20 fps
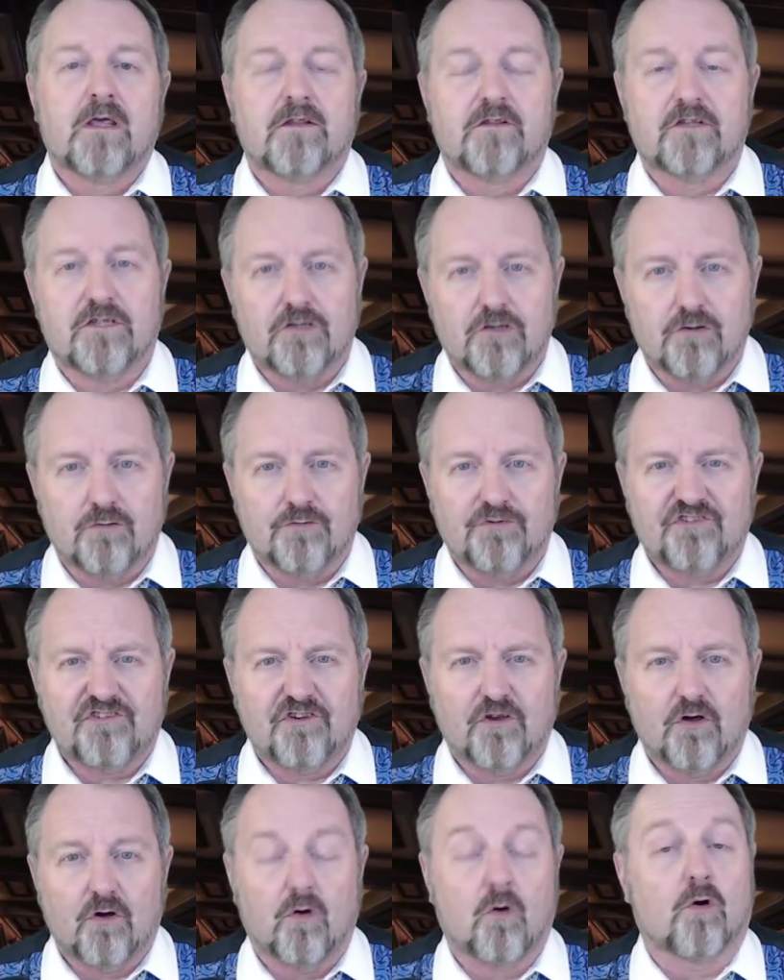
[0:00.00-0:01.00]
the
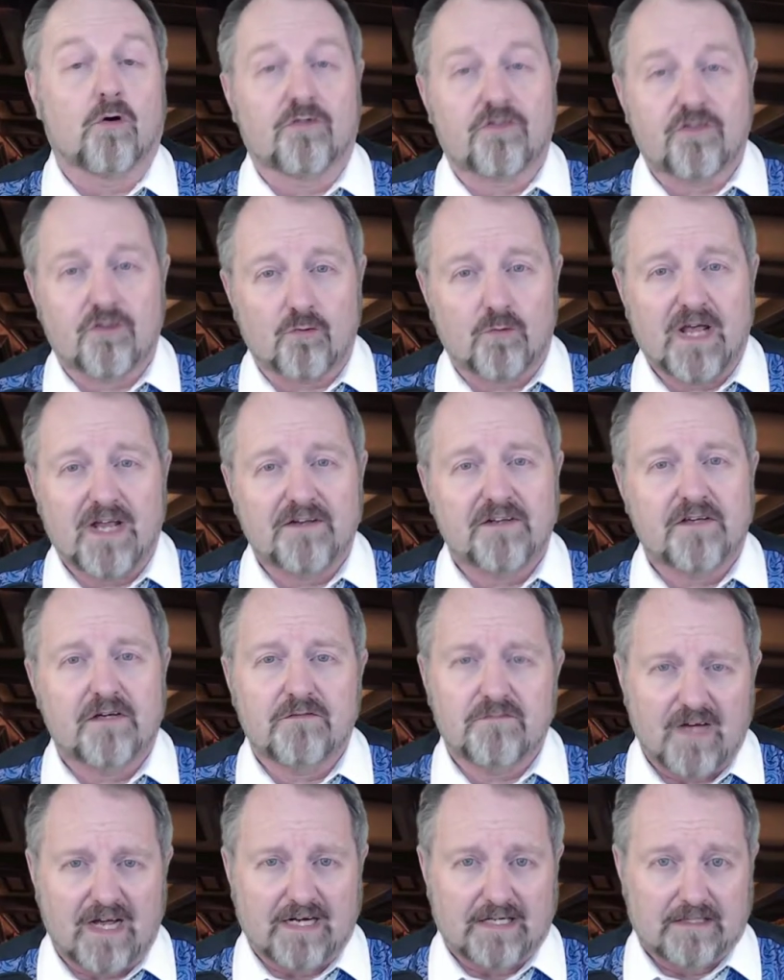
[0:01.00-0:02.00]
use or threat
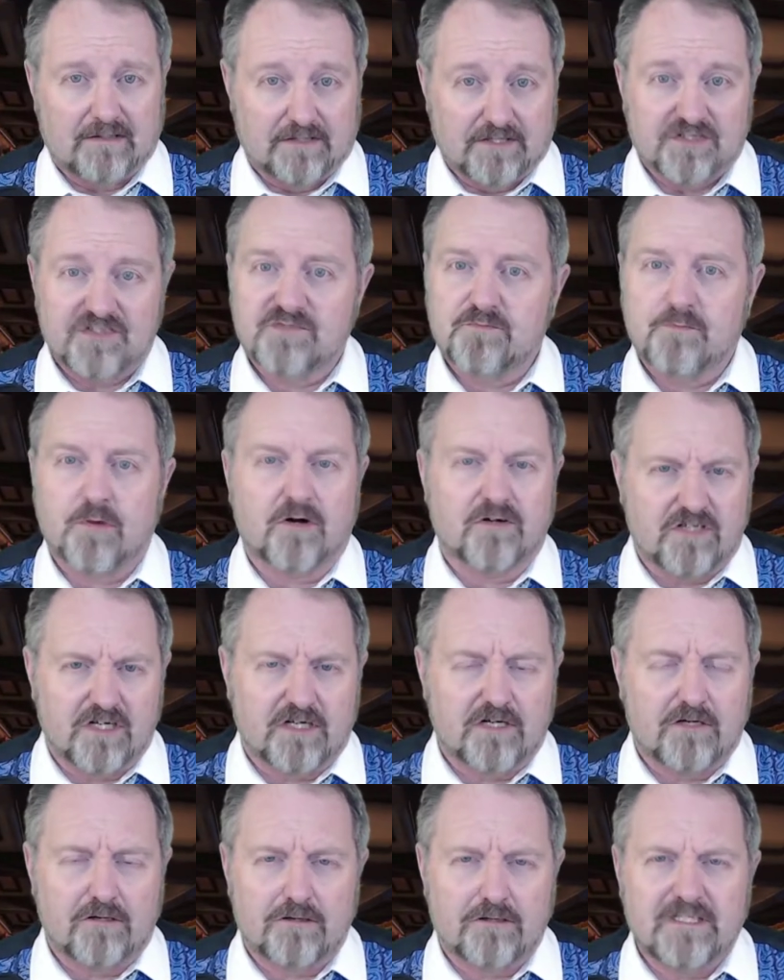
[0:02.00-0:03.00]
of violence,
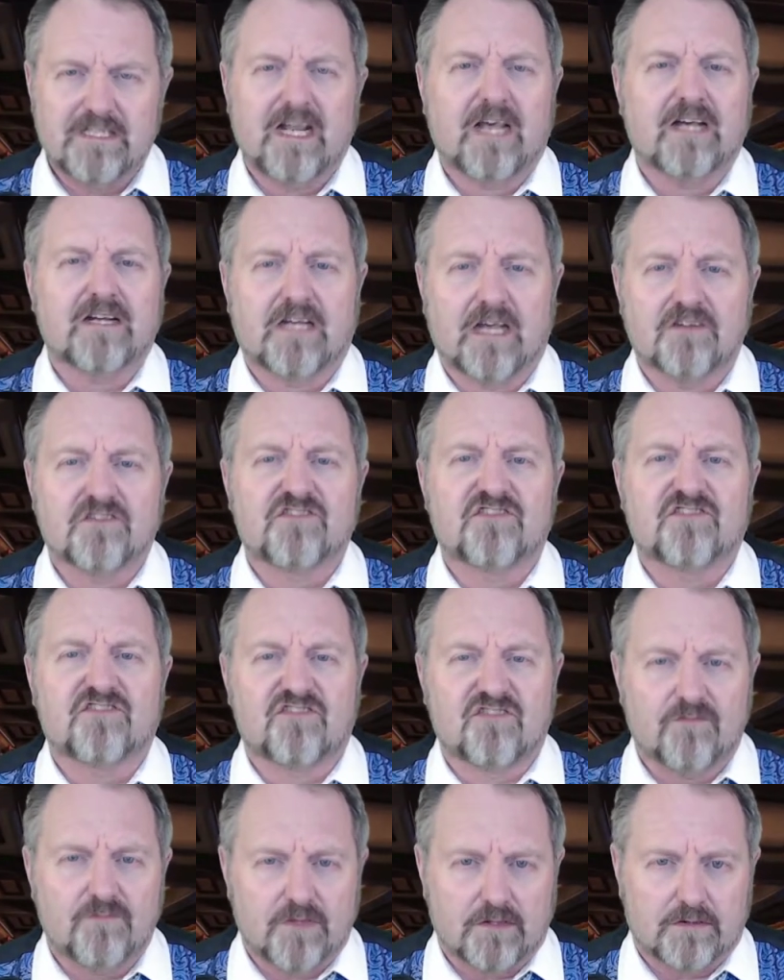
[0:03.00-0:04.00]
particularly against
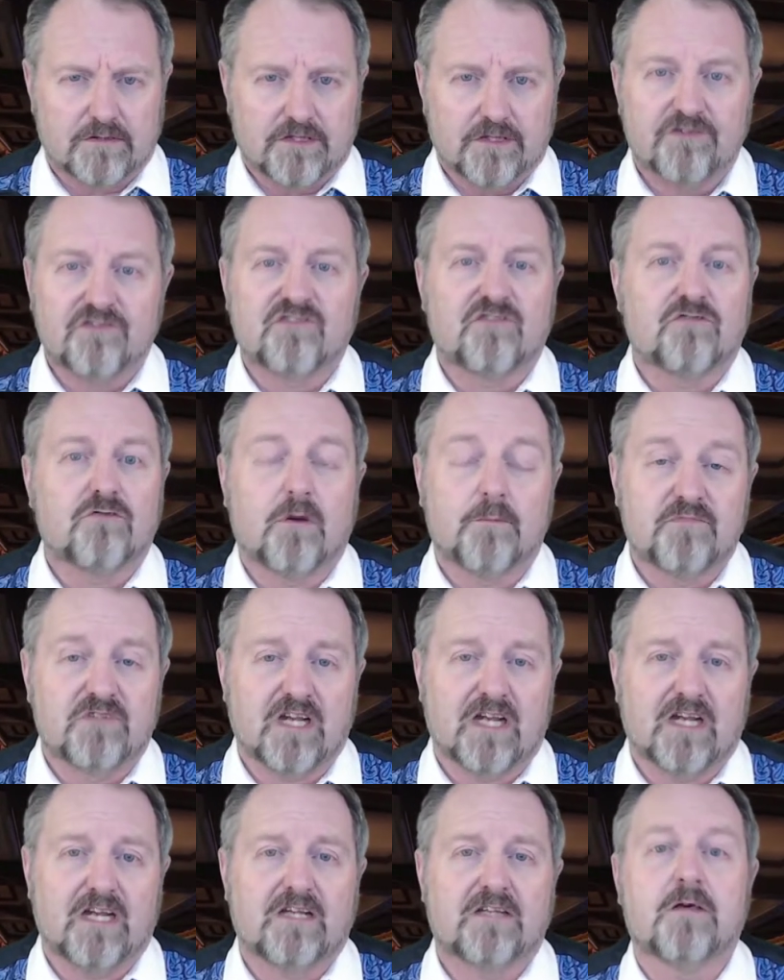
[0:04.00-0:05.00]
civilians, to
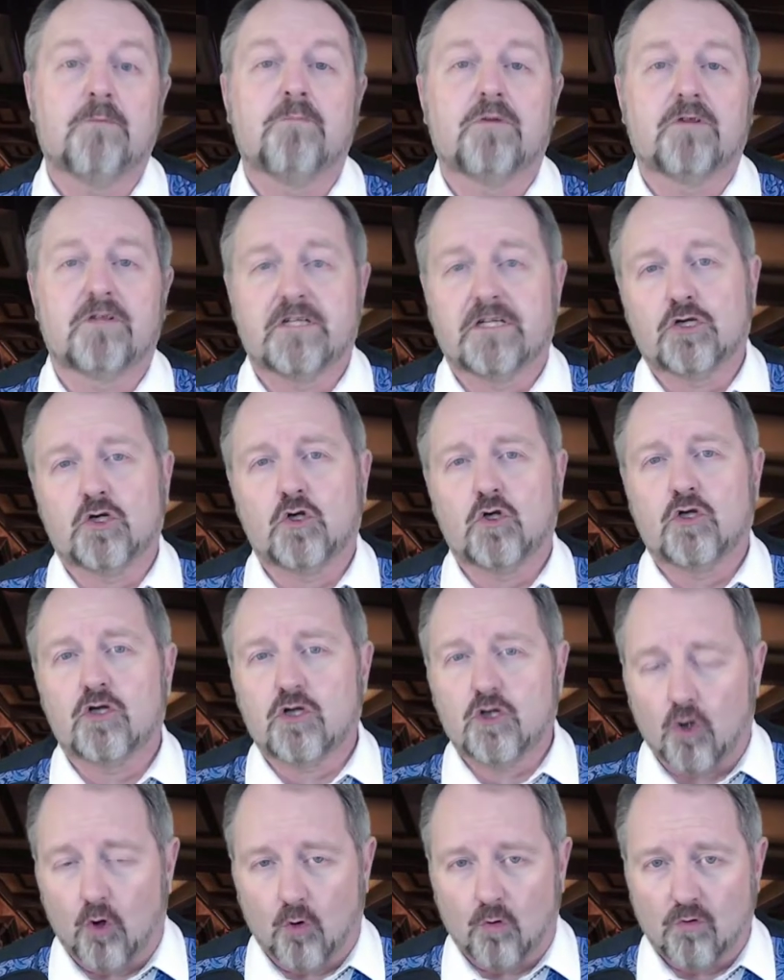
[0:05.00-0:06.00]
obtain political
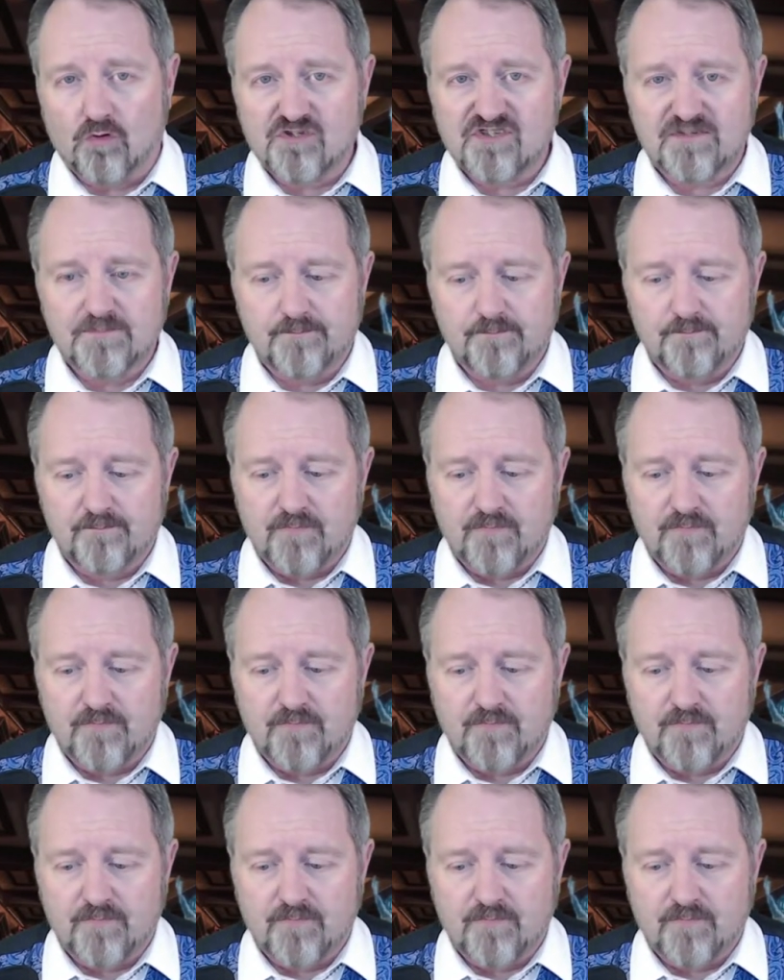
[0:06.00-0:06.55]
goals.